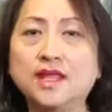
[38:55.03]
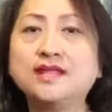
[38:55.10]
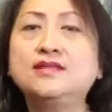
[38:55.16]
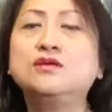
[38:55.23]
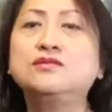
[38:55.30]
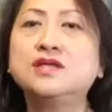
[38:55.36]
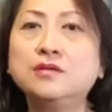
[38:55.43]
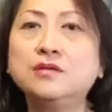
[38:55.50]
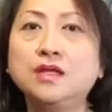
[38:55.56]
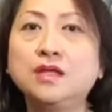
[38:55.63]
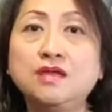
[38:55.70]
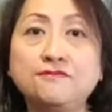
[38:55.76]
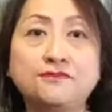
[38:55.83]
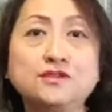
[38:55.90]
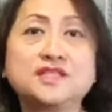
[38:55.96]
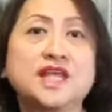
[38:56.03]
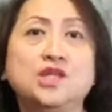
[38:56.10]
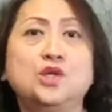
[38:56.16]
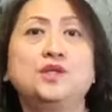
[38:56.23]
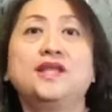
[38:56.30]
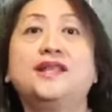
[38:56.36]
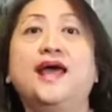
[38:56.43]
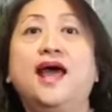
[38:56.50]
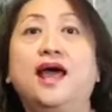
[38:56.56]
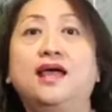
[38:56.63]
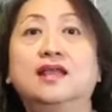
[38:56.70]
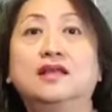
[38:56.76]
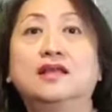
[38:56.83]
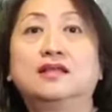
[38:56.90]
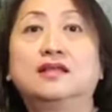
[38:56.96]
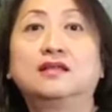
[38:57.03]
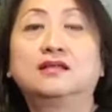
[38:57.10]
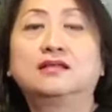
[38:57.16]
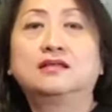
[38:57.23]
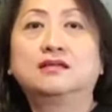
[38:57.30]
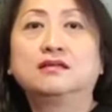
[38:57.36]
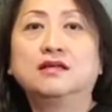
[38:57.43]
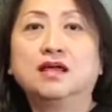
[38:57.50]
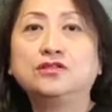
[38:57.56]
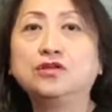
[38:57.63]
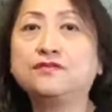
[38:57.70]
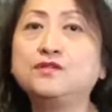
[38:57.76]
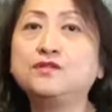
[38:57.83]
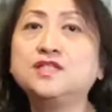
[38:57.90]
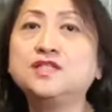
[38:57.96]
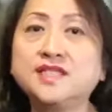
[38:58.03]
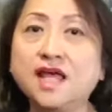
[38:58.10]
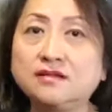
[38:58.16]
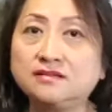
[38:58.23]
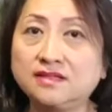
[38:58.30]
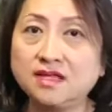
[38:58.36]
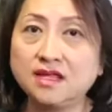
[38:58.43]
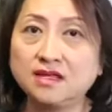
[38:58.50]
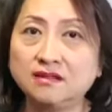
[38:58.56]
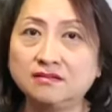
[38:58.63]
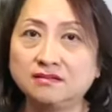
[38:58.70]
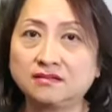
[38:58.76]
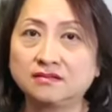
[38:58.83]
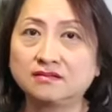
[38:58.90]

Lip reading: Then they'll tell me, hey, fruits cannot eat I thought fruits is healthy.